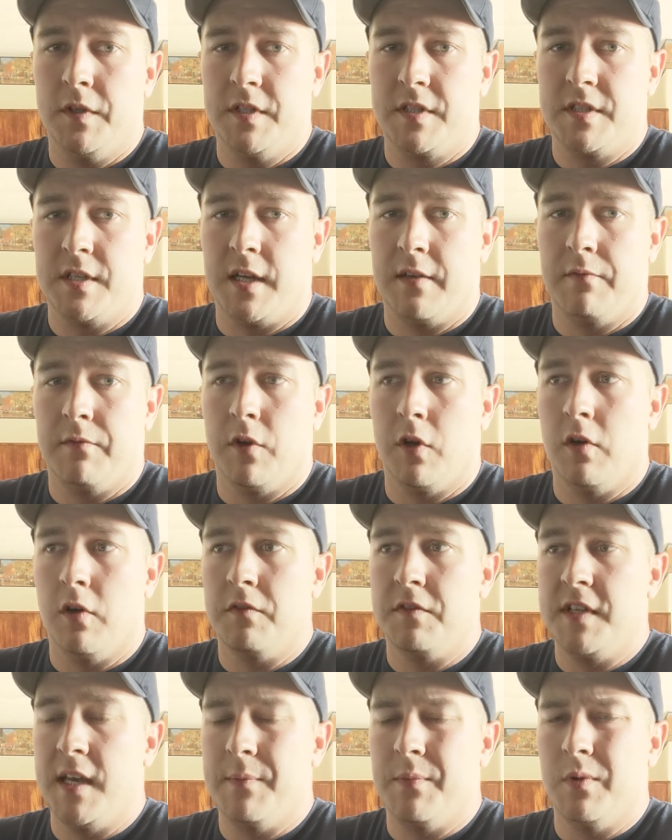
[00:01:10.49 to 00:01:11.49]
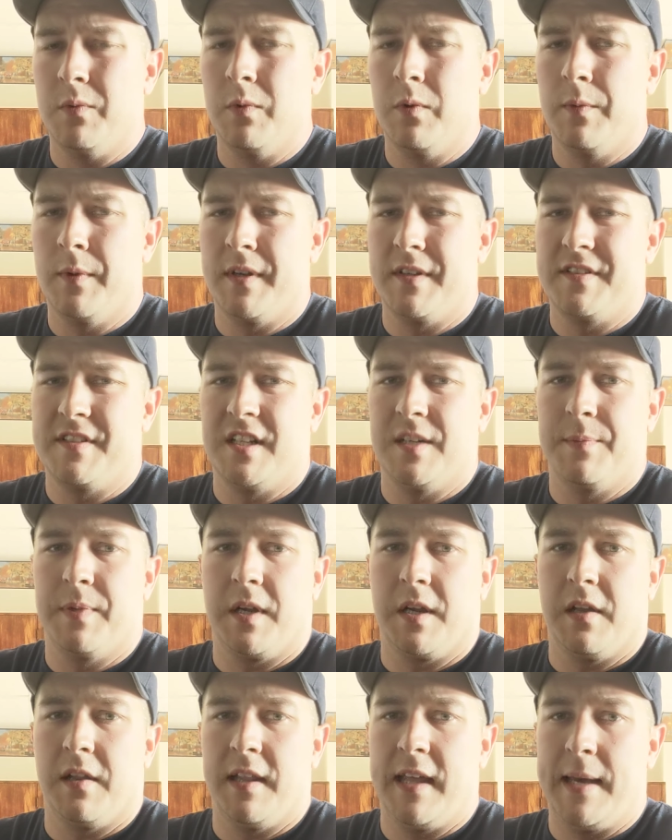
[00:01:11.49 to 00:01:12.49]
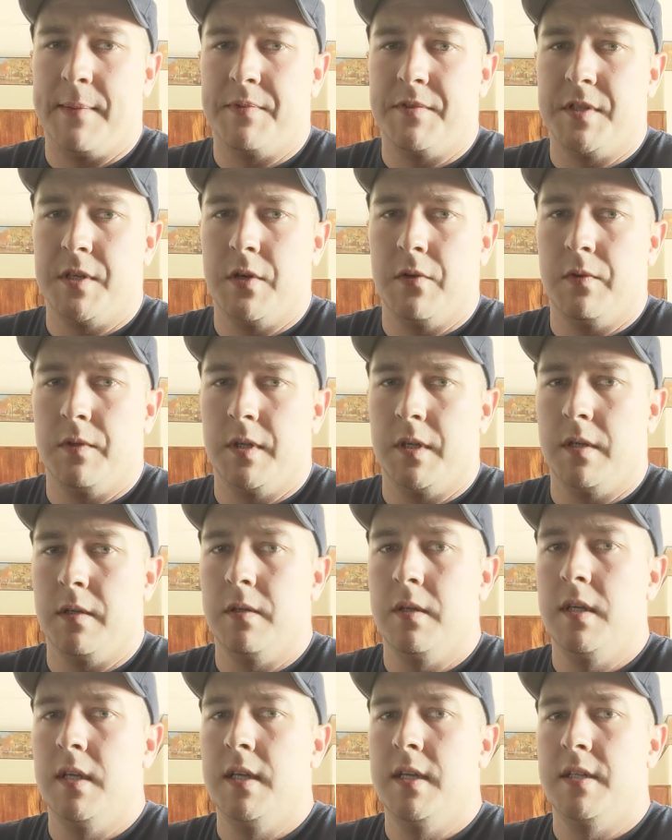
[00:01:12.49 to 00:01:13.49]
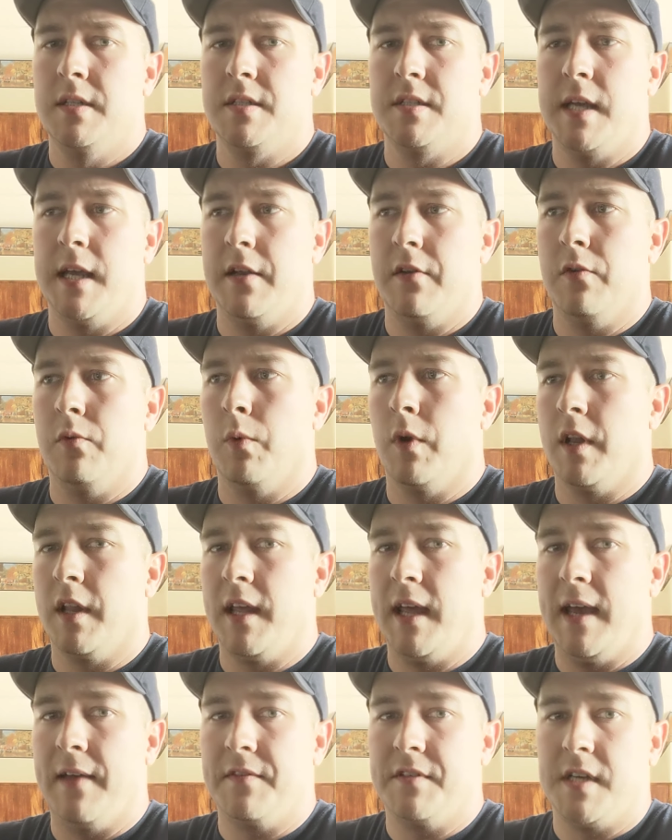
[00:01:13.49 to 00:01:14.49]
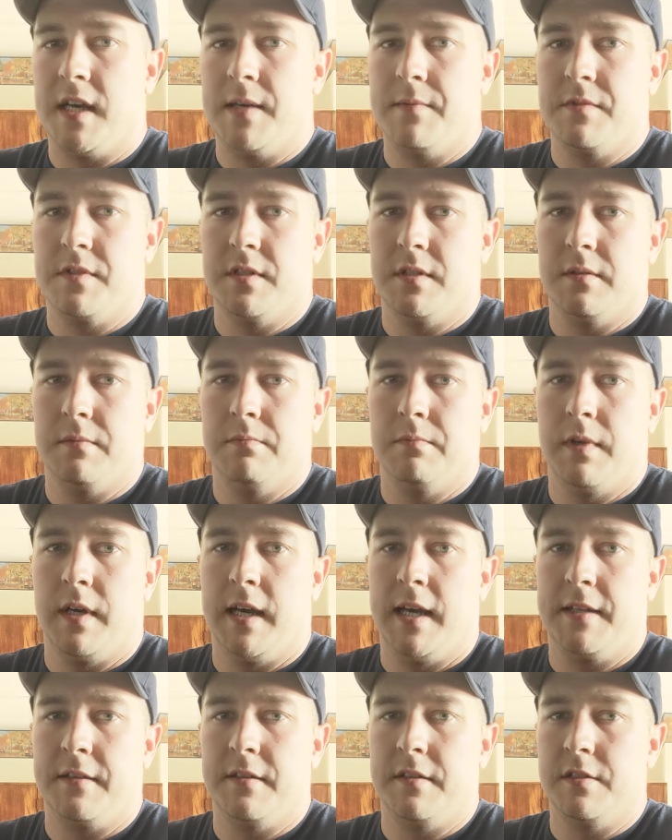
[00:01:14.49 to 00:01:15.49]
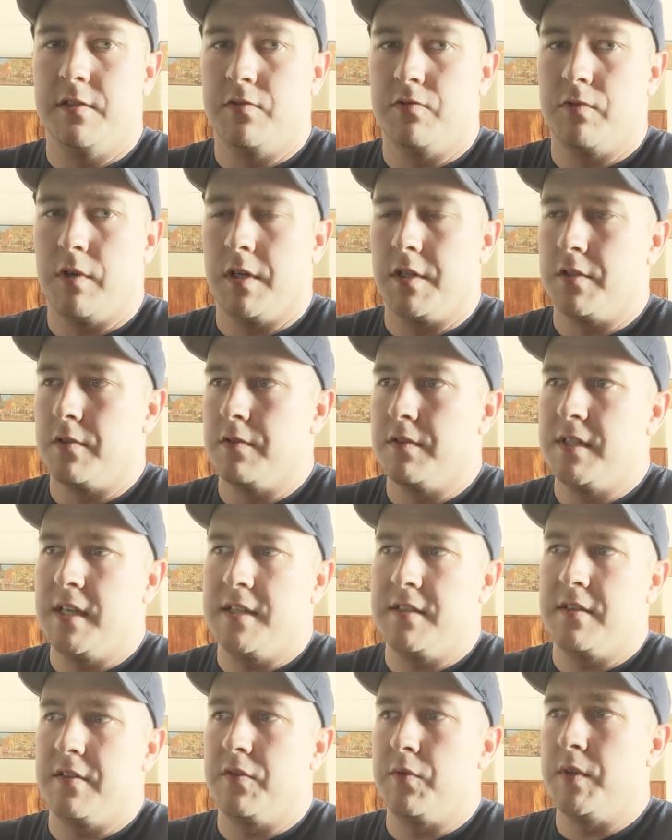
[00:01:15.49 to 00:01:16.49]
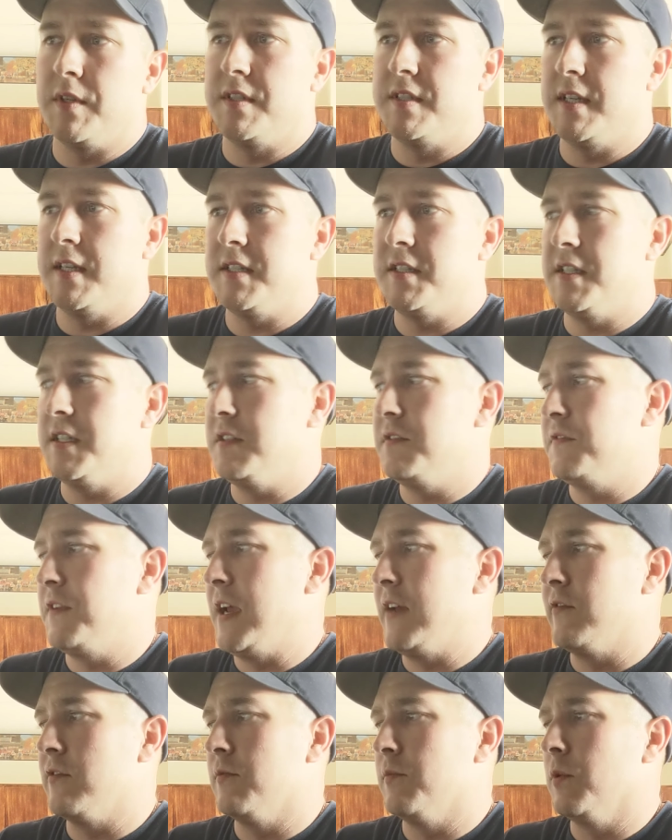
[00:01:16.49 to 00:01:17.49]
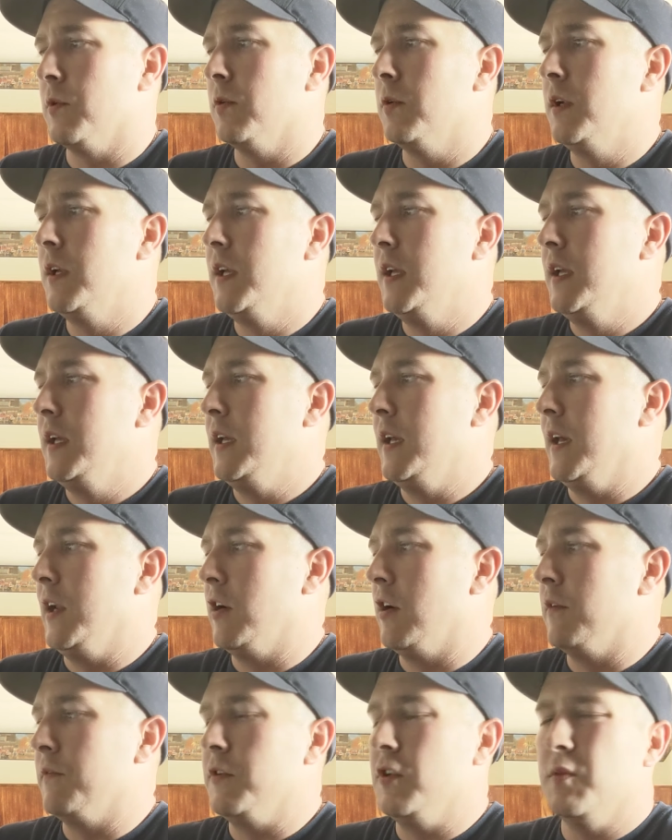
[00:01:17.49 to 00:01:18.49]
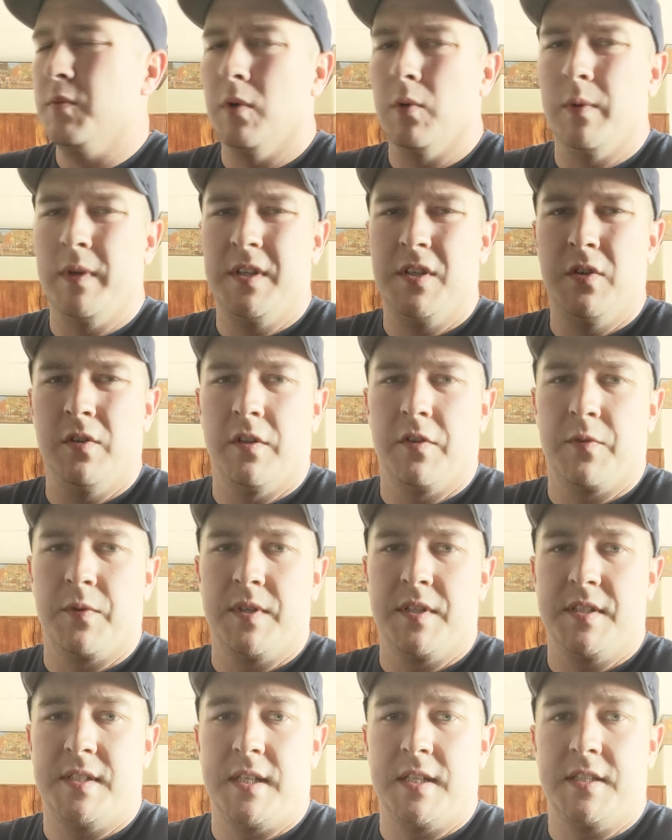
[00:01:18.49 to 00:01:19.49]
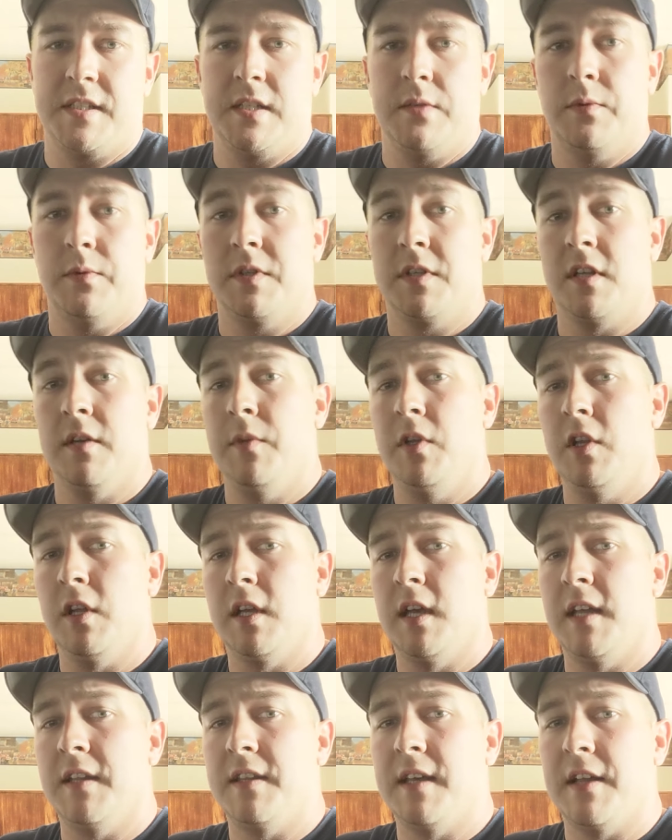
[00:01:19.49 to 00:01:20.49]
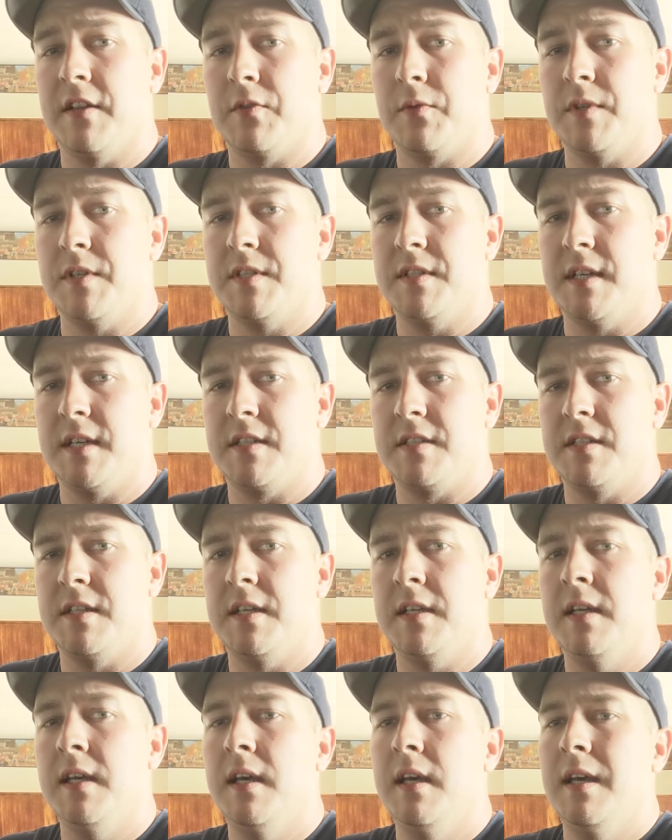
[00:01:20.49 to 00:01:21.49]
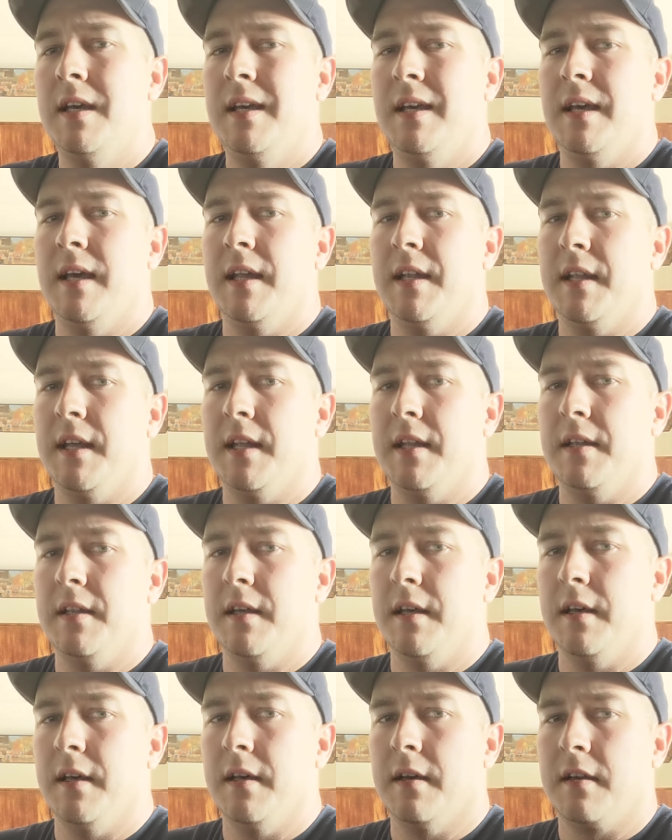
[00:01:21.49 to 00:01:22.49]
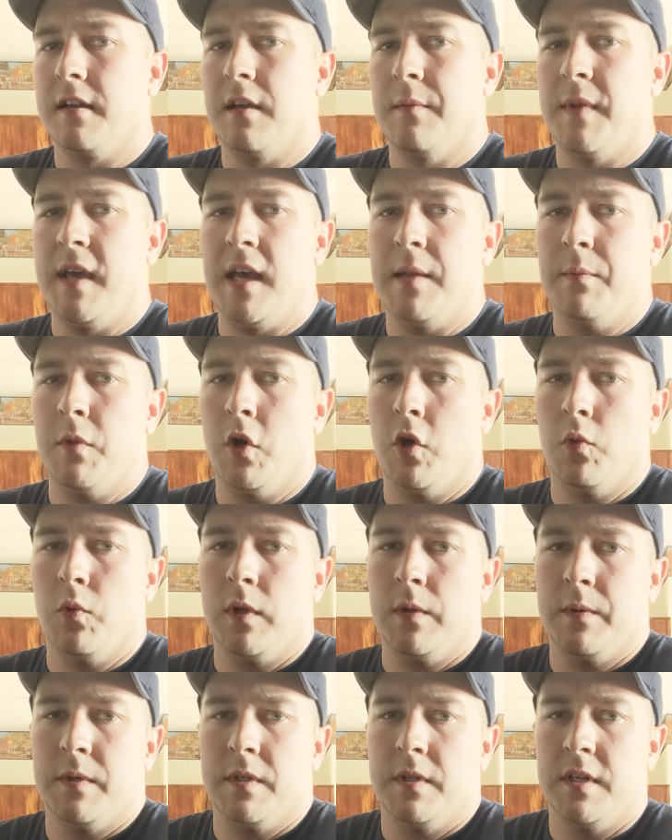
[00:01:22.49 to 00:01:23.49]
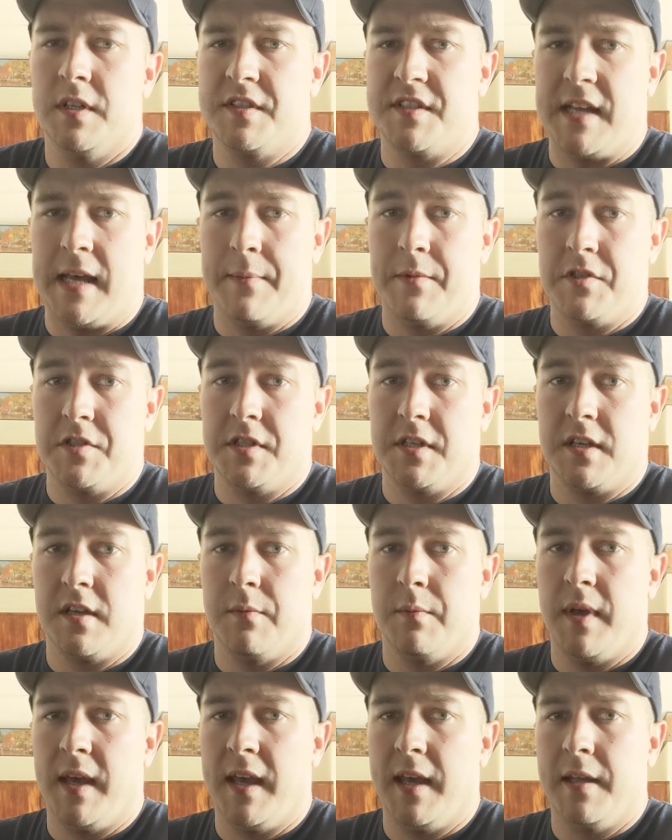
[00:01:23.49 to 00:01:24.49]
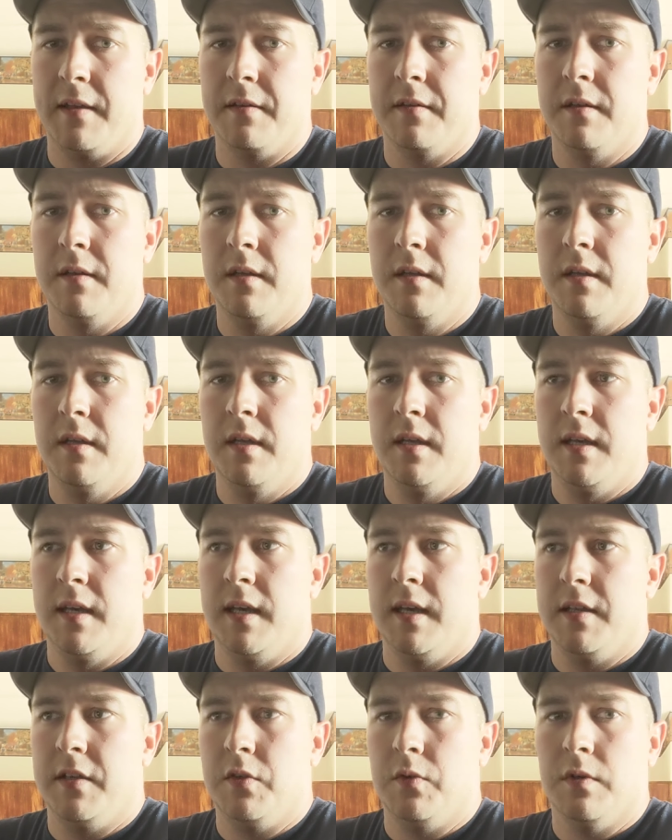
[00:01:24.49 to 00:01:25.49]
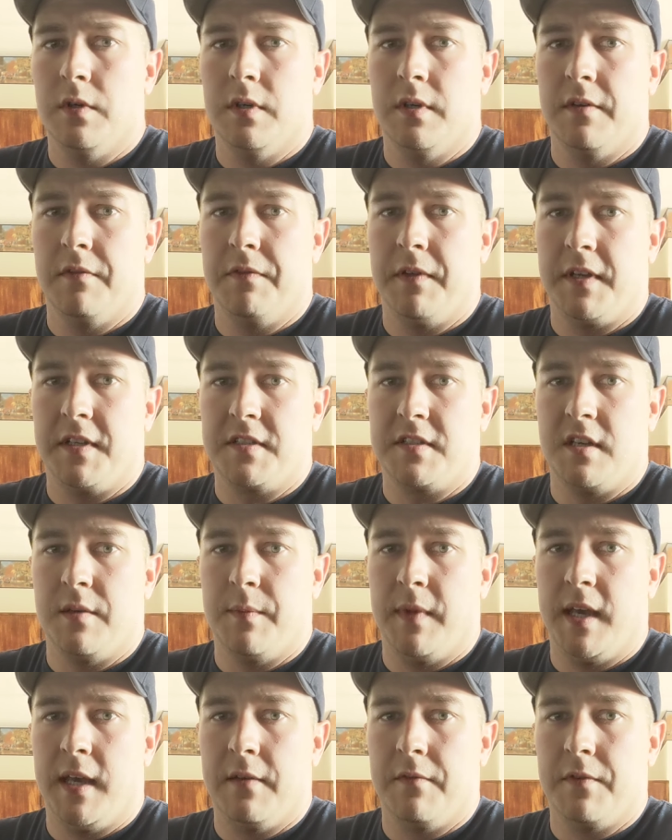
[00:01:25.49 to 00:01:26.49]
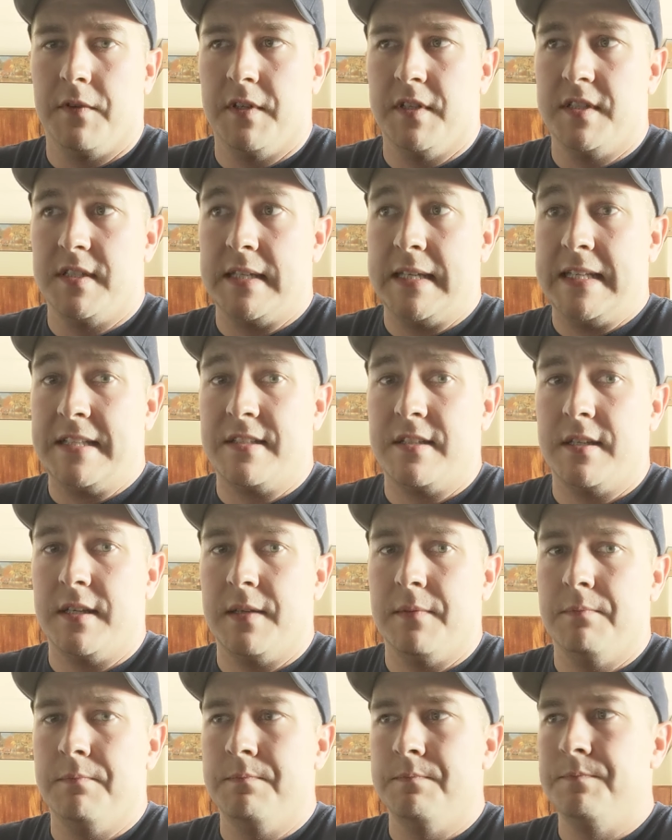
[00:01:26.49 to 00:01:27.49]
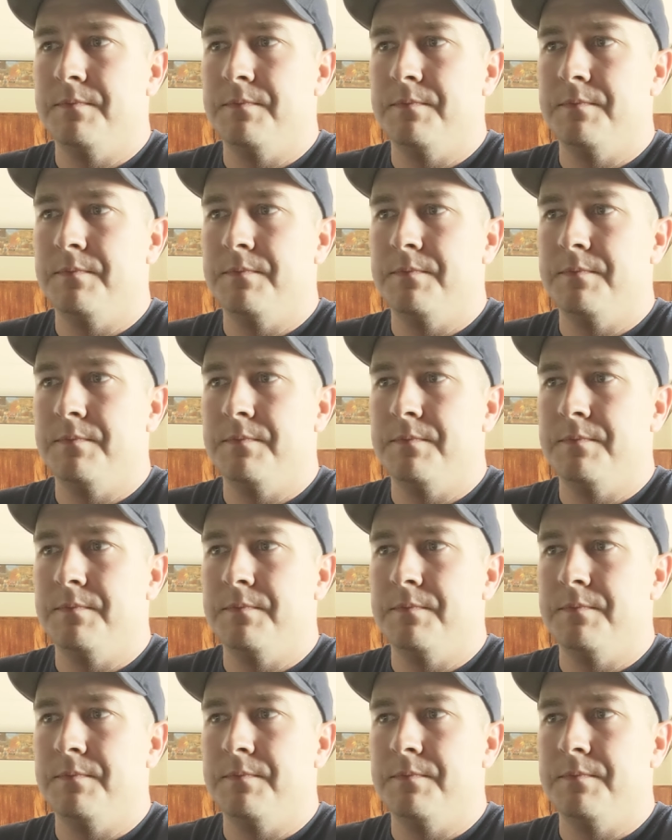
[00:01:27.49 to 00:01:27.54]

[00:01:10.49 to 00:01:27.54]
It's not involved yet, but we want to set up a collapse zone to standard 1.5 times the height of the structure. It says the 360 is favorable in our view, but we do the 360, would communicate that 360, and then command mode, we would establish the command and do a fixed command for this incident.